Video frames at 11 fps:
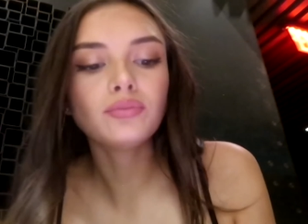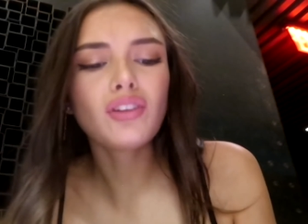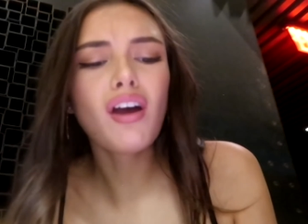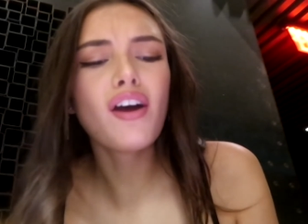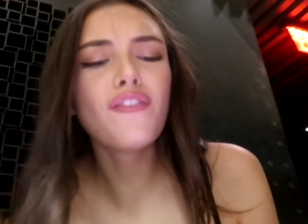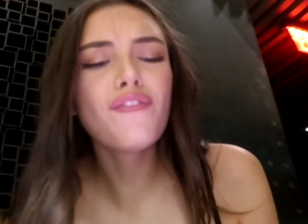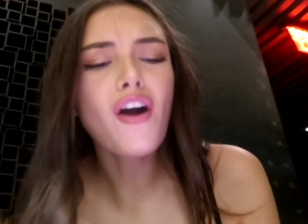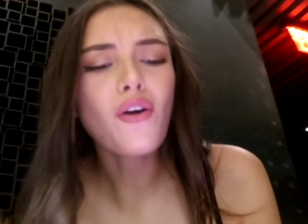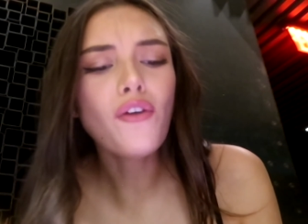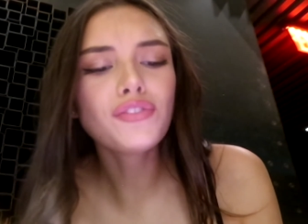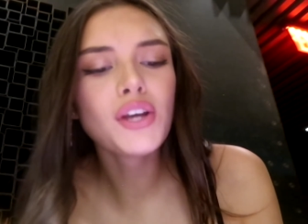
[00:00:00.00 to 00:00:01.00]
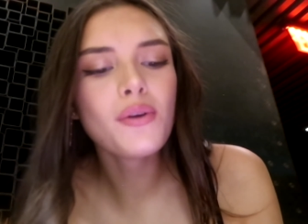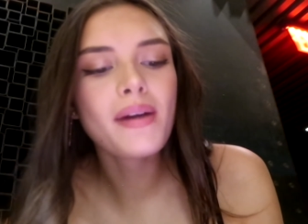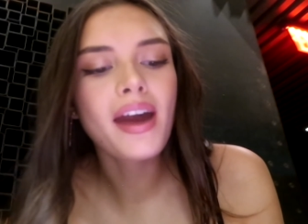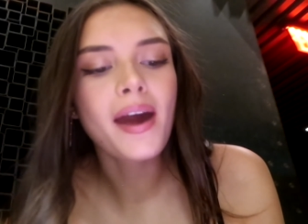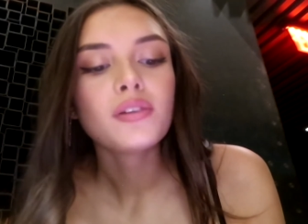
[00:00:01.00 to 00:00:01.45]
Oh,
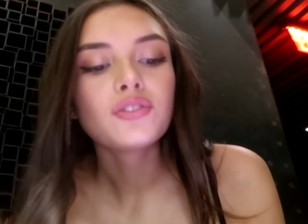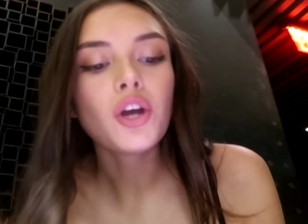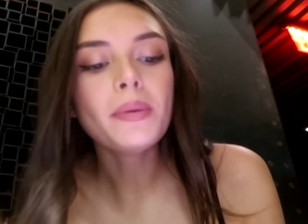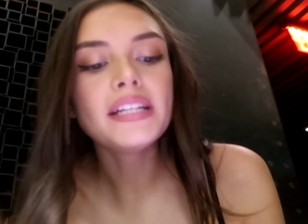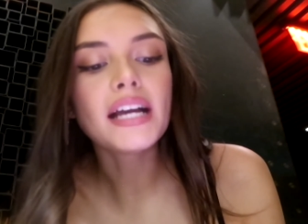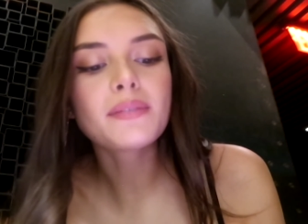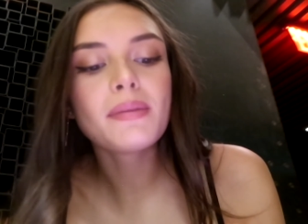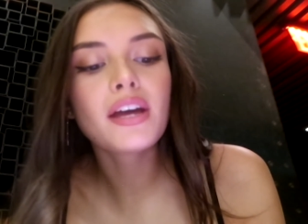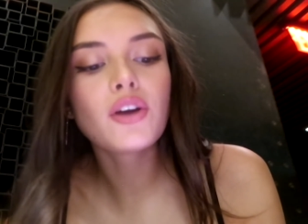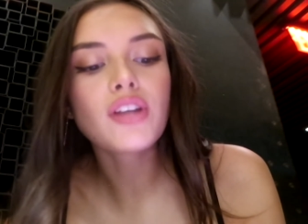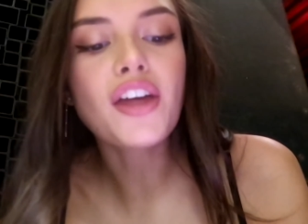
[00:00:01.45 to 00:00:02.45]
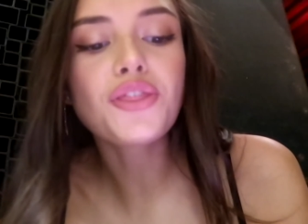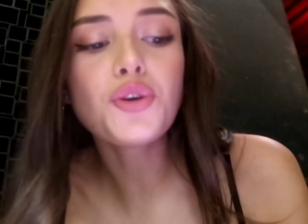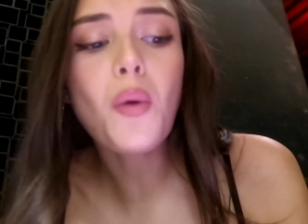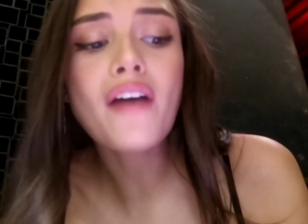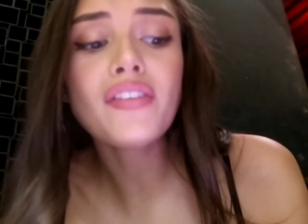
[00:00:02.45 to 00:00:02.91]
Toby. Toby texts me, he goes, I
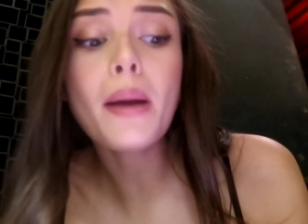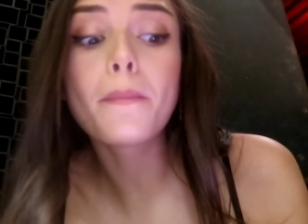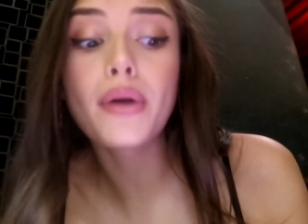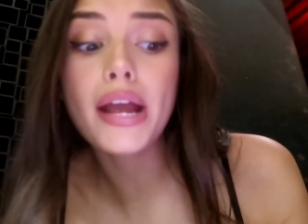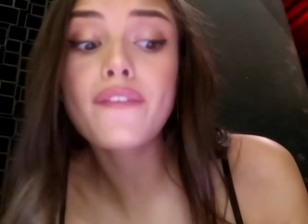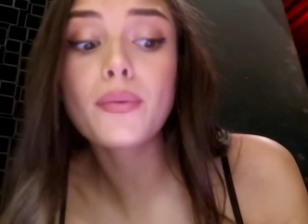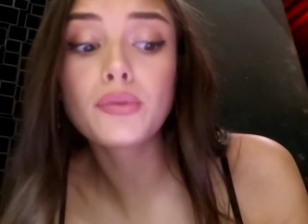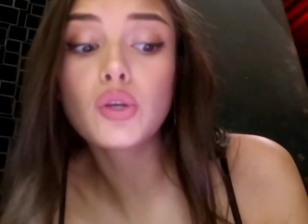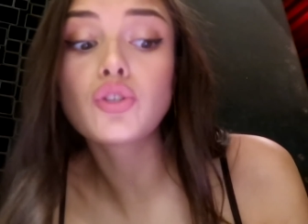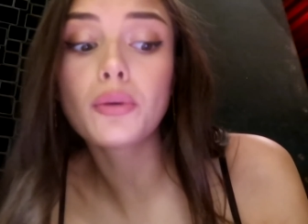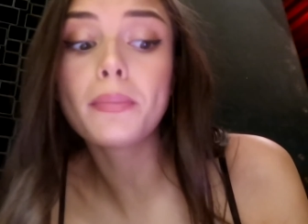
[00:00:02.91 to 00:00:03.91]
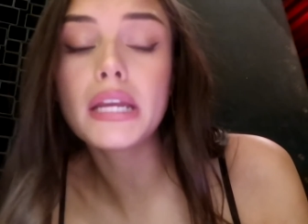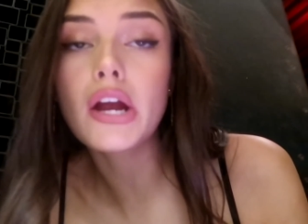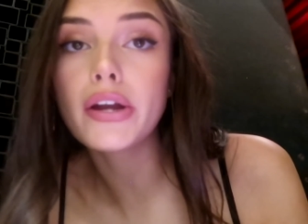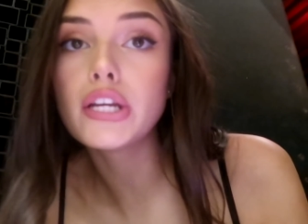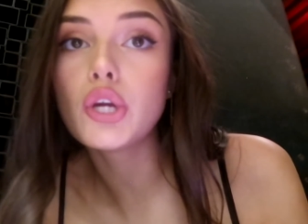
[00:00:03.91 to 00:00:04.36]
thought you were having a break from social
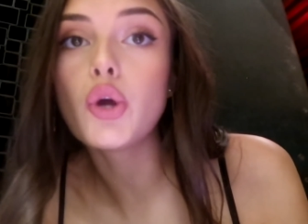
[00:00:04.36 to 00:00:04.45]
media in New